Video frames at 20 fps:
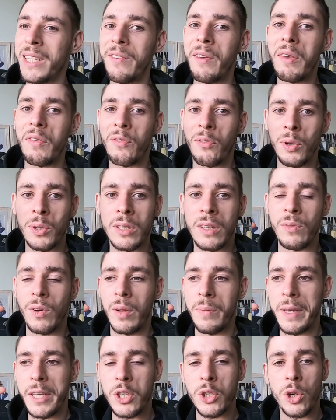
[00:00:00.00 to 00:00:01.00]
into giving. First of
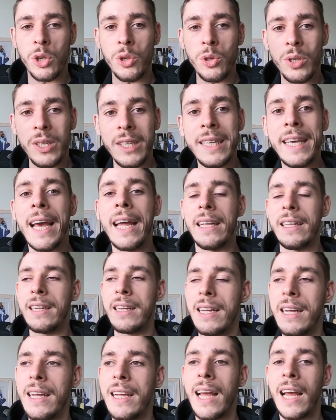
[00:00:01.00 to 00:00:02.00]
all, make sure you get.
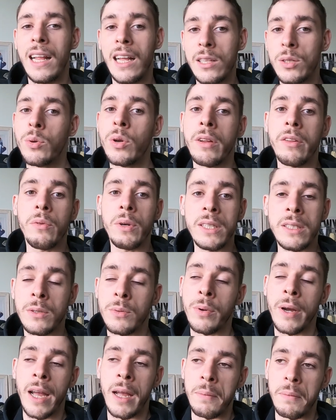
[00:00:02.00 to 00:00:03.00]
And that's one of the
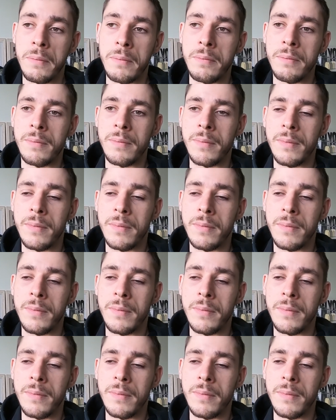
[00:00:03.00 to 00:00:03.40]
reasons why I'm